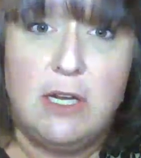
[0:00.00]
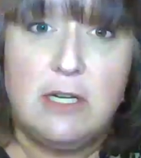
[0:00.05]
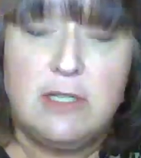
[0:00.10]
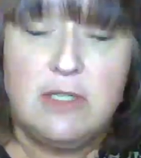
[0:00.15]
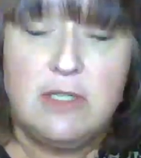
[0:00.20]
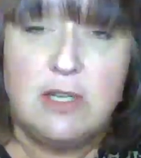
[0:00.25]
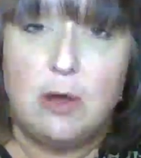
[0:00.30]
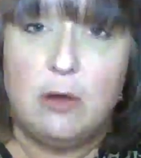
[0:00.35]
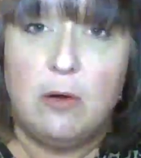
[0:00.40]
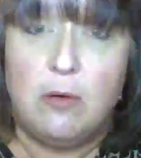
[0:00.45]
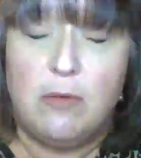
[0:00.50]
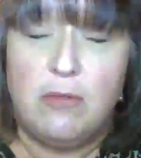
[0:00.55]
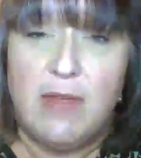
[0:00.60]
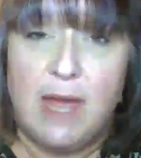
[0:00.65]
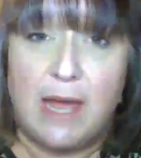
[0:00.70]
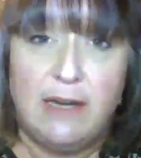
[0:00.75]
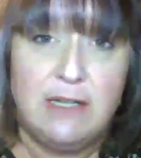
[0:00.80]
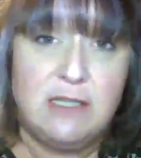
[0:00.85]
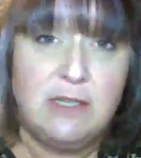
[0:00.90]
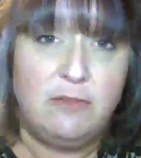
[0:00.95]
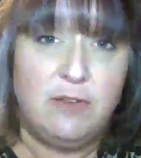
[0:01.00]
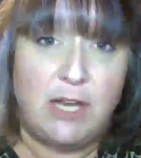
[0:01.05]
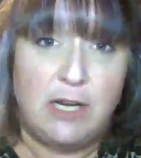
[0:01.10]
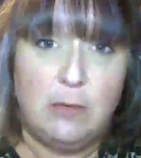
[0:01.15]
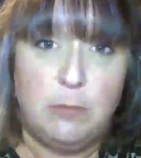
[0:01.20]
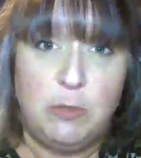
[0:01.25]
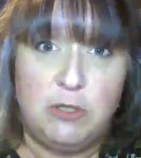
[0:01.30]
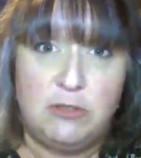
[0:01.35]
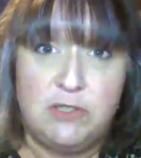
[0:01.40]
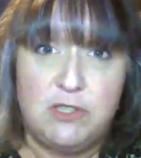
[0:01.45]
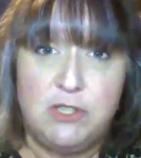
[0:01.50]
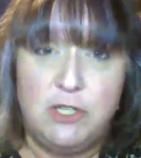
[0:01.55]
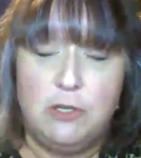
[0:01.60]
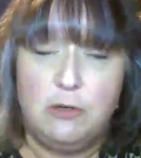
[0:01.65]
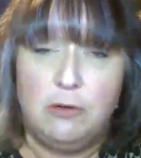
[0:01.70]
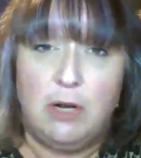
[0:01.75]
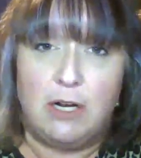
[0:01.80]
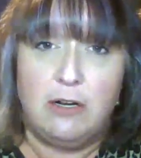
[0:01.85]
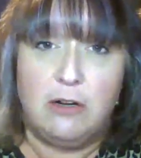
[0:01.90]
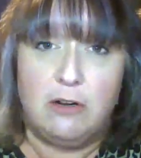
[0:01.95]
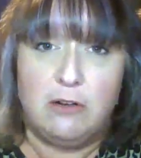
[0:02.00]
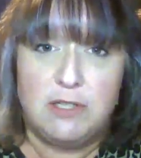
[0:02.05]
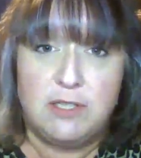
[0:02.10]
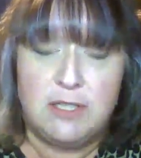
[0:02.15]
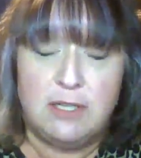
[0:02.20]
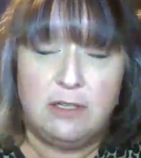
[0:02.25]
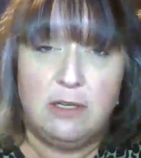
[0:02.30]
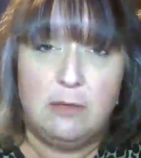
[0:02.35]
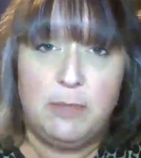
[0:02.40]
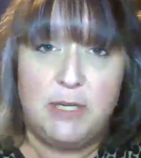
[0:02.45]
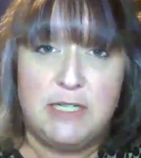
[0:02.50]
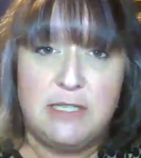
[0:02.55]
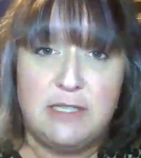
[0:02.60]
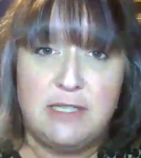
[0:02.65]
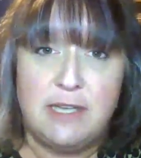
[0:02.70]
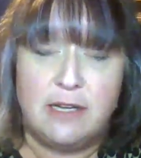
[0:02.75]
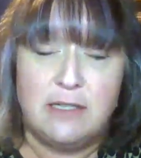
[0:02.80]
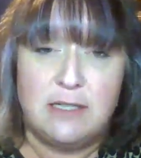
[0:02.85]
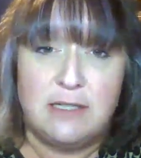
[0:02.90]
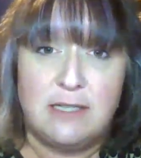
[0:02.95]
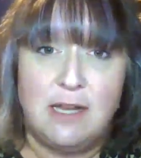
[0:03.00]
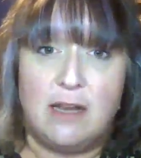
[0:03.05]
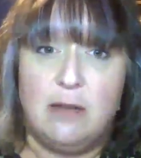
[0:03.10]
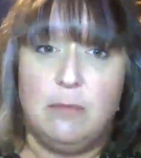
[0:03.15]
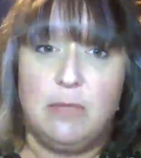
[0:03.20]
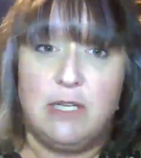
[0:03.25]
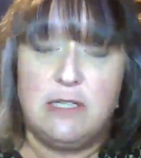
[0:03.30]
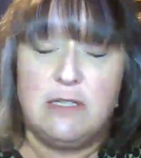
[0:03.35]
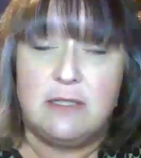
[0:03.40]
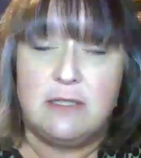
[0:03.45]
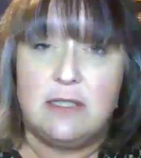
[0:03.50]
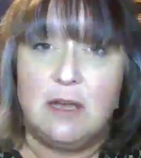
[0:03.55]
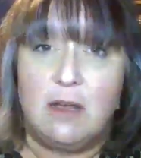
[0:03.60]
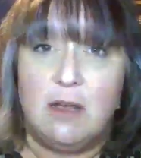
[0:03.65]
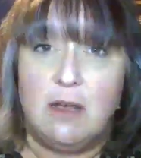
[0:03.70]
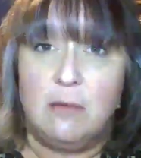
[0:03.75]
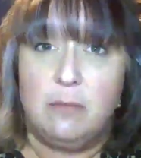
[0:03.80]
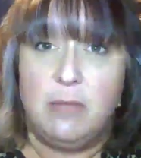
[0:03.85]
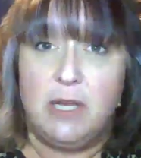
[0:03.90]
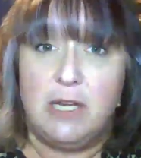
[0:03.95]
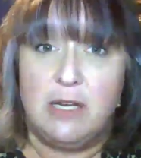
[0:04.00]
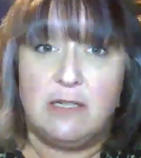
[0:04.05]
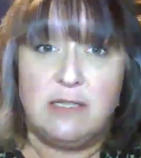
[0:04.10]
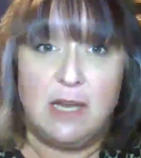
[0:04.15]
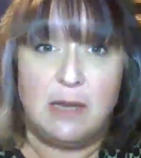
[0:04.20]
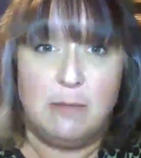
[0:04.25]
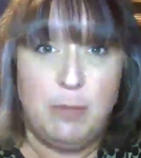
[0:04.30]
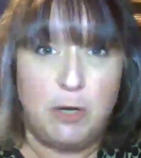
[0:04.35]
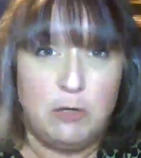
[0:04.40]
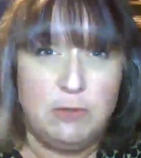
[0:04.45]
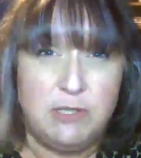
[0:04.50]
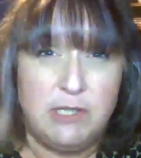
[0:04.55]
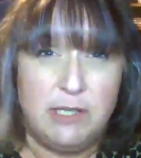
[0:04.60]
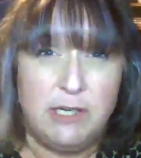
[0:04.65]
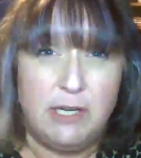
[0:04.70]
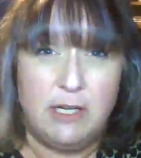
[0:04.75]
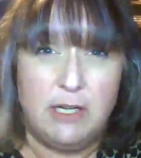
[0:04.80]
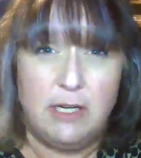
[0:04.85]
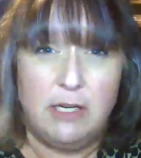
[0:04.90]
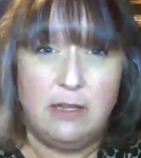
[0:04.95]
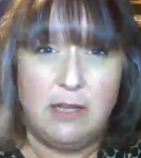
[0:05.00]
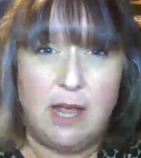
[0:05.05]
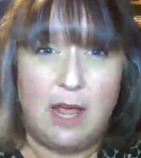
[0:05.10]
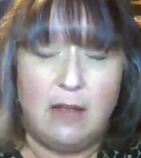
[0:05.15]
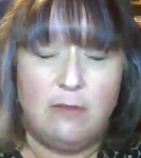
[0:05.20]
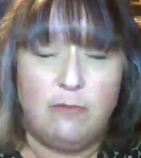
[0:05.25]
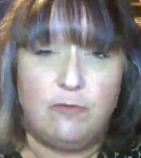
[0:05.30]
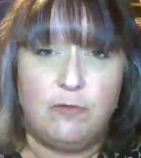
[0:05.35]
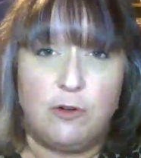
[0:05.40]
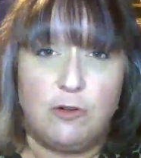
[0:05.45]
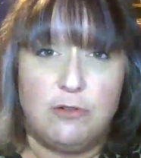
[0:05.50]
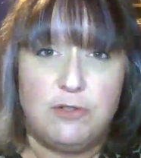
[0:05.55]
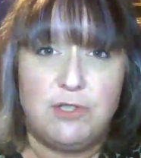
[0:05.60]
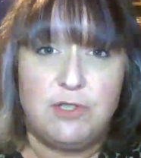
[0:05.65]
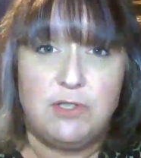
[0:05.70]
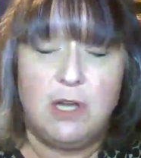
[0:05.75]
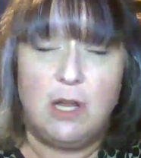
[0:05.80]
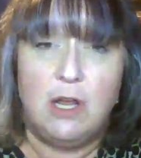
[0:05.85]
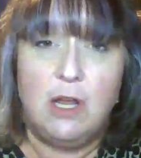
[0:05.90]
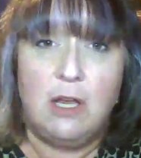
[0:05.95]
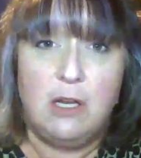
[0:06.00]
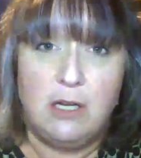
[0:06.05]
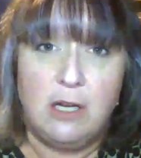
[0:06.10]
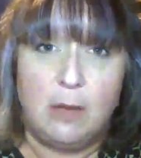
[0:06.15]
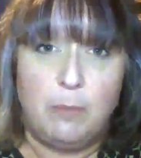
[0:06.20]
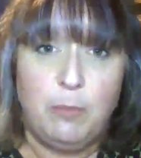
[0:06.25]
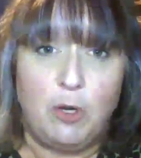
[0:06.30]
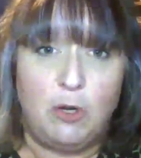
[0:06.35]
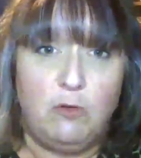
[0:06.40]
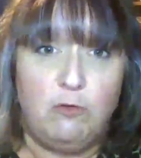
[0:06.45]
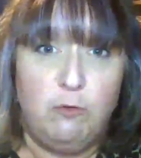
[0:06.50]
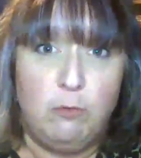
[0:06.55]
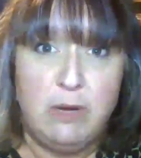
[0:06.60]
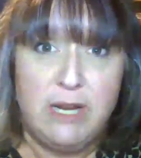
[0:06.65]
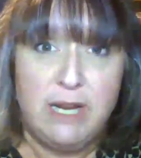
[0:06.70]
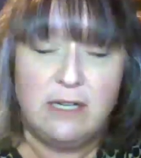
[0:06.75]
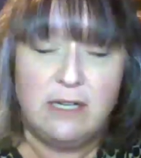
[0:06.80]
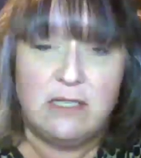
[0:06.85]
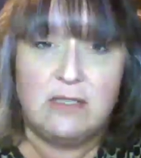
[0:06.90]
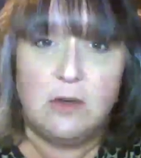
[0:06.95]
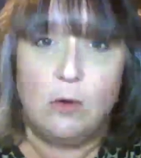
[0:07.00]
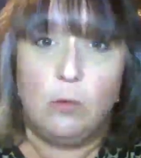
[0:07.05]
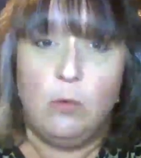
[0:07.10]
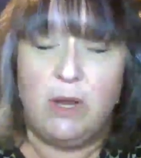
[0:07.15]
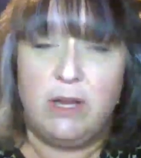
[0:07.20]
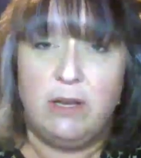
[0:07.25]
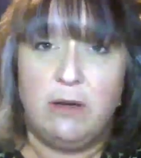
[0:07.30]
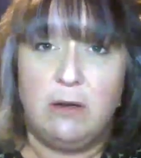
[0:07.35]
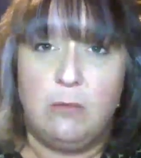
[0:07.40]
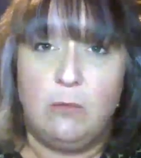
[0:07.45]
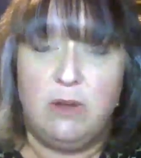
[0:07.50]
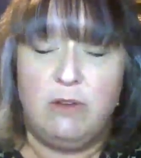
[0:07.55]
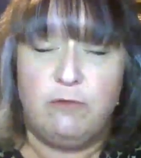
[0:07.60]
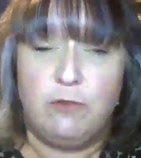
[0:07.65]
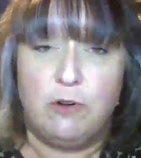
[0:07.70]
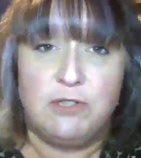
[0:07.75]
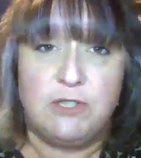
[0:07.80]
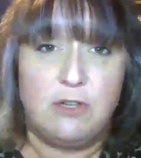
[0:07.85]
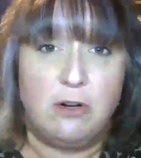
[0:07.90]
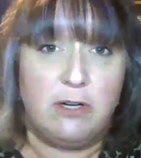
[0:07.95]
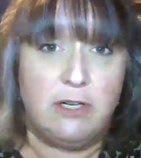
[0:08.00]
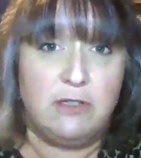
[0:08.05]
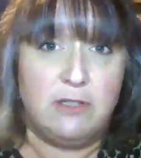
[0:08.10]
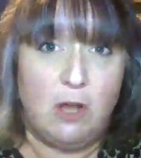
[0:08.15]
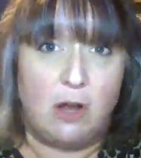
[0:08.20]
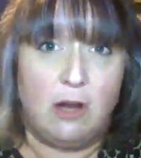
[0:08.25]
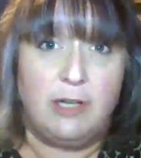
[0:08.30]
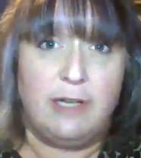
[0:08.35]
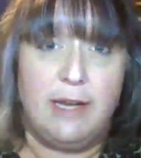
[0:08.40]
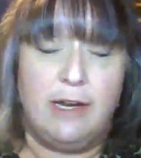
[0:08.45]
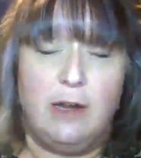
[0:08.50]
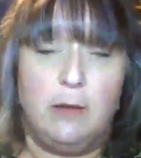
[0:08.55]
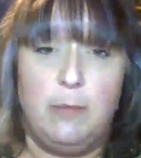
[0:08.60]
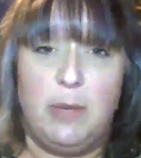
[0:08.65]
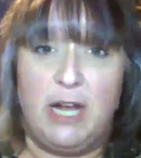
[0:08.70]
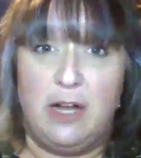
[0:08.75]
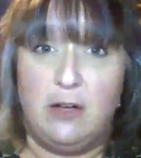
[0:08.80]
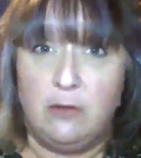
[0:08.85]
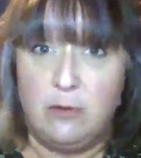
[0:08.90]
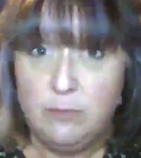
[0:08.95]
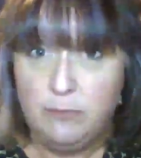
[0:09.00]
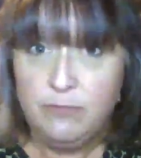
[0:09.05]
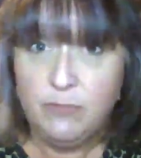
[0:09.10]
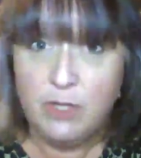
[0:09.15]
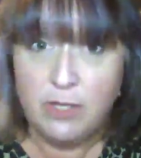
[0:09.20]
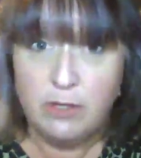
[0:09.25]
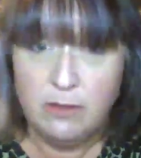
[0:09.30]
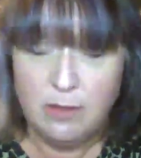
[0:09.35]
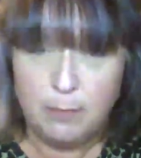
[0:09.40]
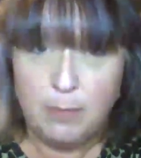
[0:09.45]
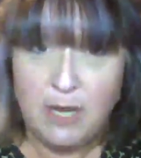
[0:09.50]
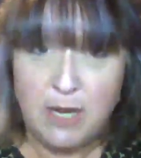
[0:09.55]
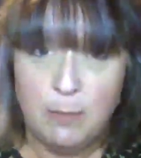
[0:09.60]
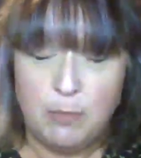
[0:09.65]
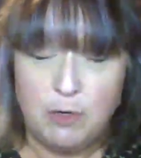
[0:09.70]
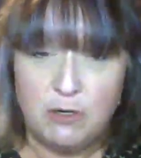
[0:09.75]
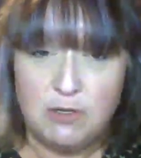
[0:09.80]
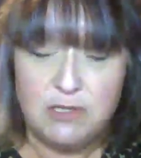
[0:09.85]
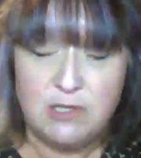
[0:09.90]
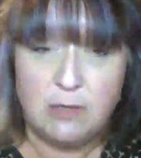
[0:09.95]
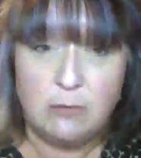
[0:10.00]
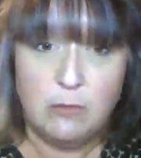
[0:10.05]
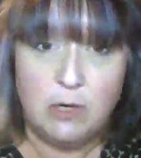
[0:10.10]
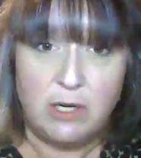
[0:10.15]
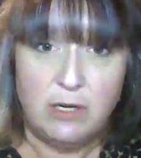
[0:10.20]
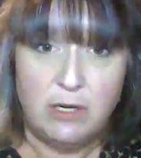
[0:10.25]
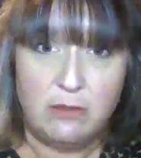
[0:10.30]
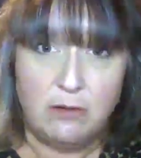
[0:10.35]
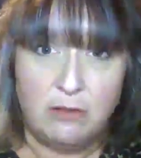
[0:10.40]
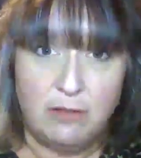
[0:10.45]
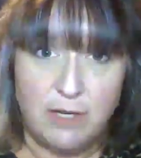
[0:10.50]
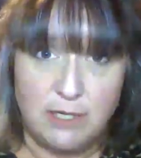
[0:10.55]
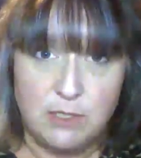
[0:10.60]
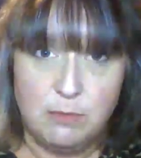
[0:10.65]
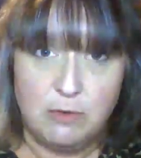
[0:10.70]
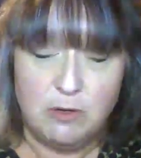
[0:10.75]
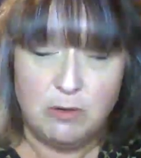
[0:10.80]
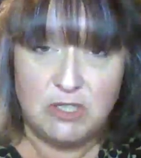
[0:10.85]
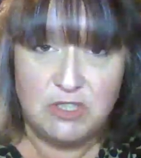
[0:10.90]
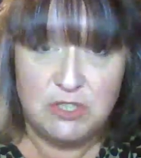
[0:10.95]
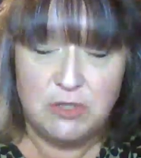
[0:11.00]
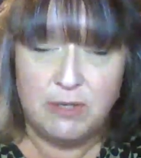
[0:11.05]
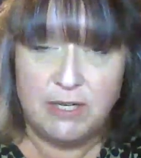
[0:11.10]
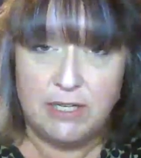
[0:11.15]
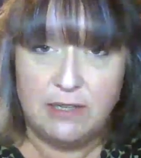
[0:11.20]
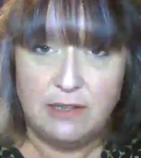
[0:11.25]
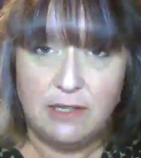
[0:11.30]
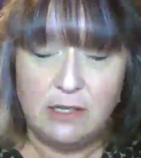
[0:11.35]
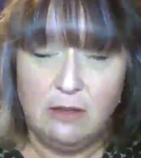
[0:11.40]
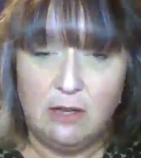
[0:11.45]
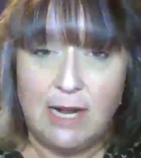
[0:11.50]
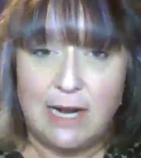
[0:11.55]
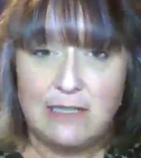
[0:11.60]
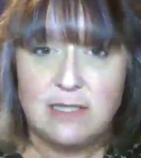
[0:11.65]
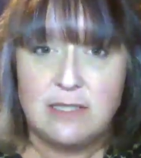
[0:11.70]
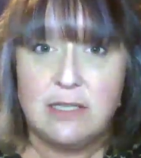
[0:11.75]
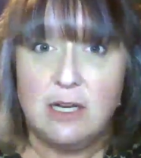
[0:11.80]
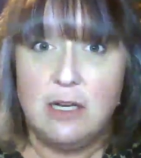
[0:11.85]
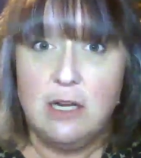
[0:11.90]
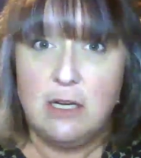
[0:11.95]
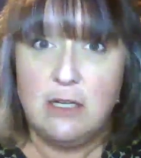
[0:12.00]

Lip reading: So that is available to you under syllabus and assignments because I posted it in that first couple of weeks when we first started talking about the papers and what other things we were doing in the class.